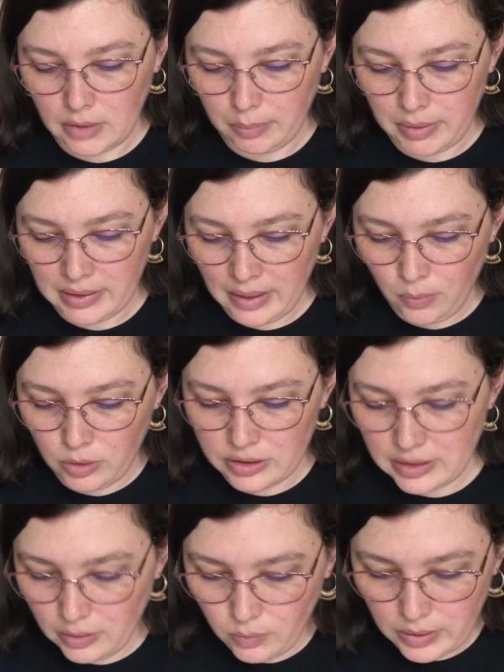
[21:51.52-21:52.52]
But that
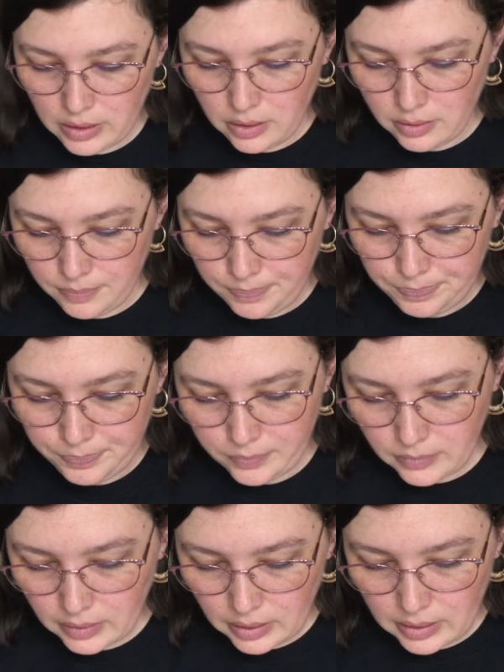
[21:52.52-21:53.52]
worked out well.
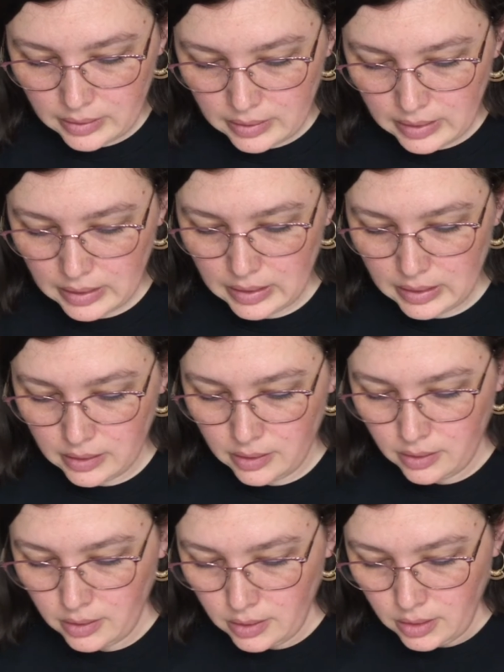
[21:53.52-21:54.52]
And then
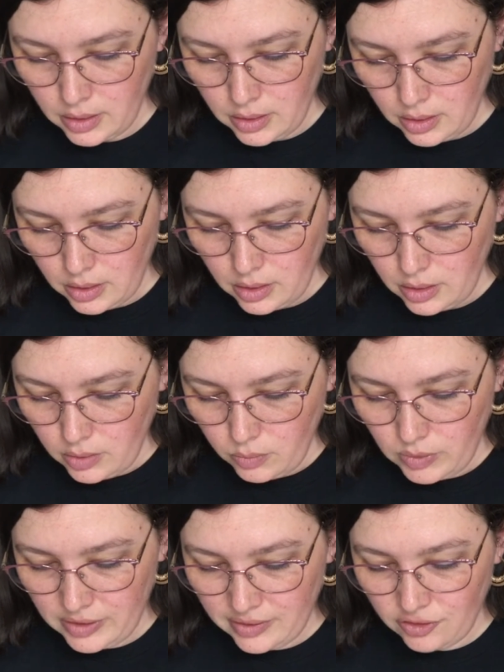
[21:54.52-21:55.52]

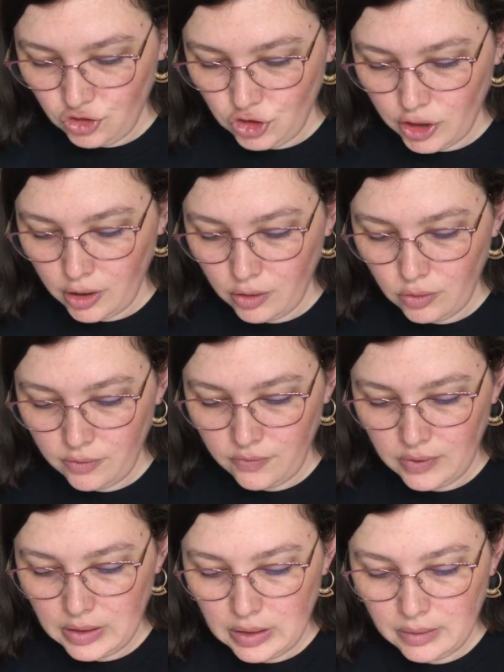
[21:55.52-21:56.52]
we did
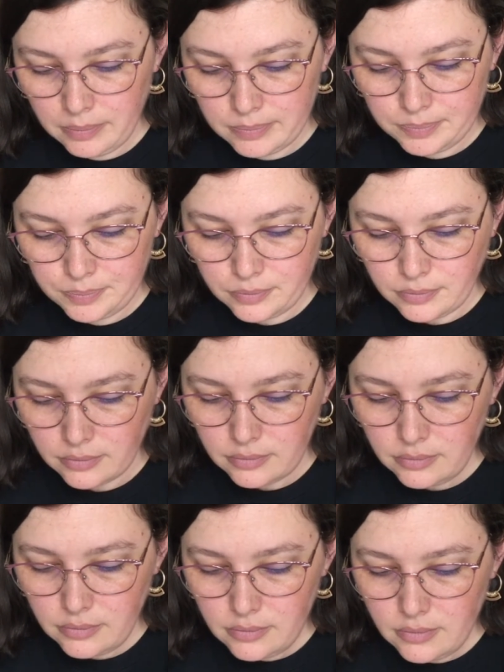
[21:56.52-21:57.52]
geography.
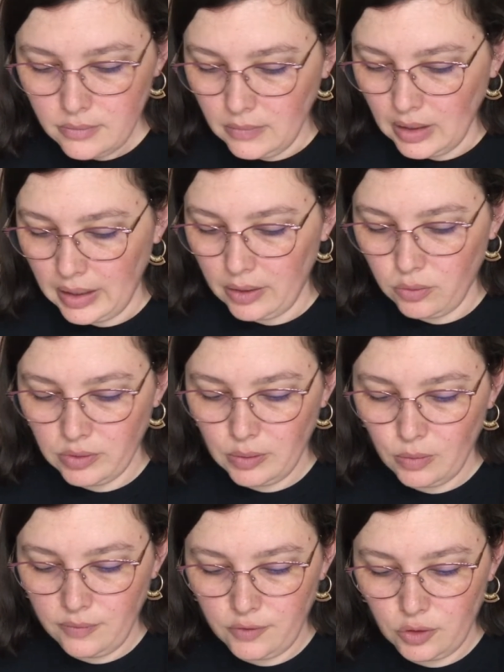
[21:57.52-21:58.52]
I only
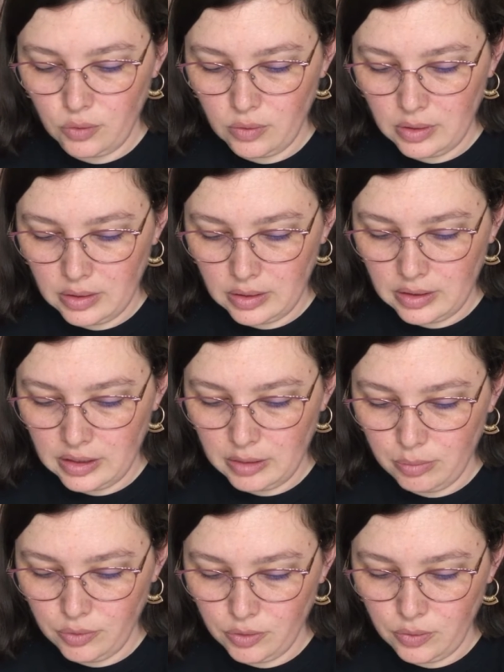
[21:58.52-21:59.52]
reviewed the
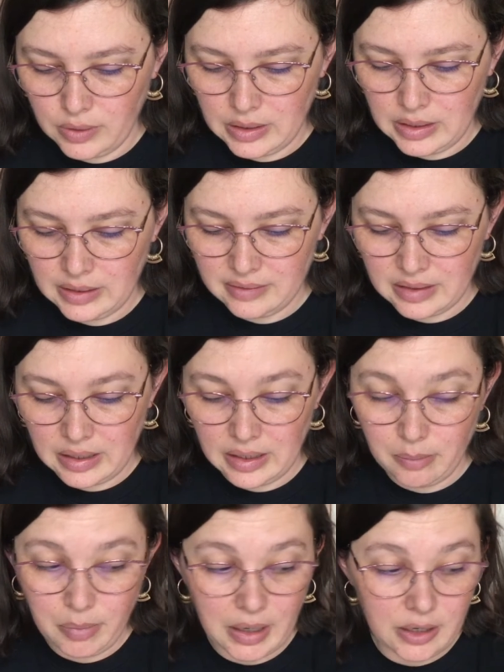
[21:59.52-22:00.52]
Hebrew and Hittite
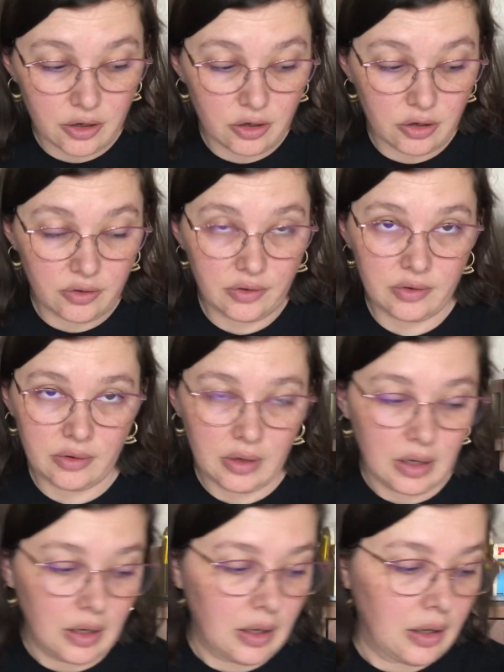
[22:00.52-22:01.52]
empires.
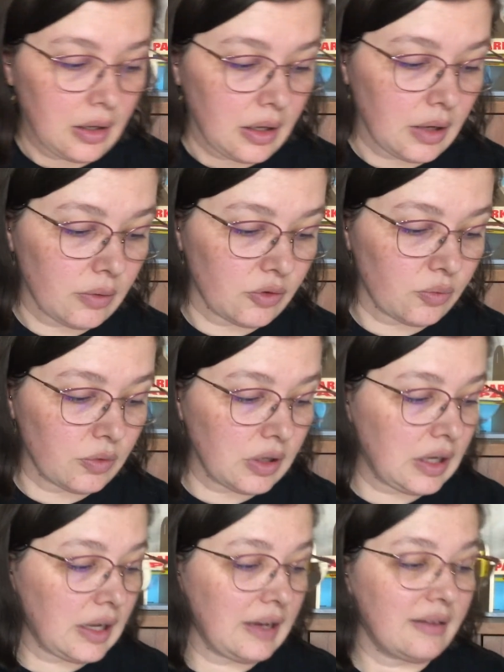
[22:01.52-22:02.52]
It was really
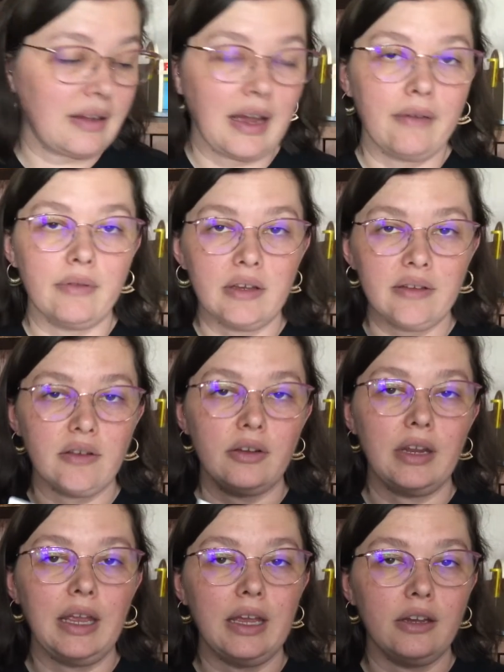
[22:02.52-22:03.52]
nice to have this on
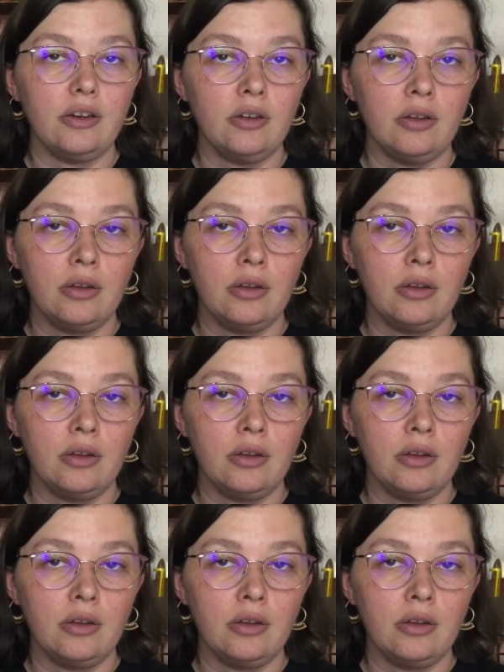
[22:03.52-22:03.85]
hand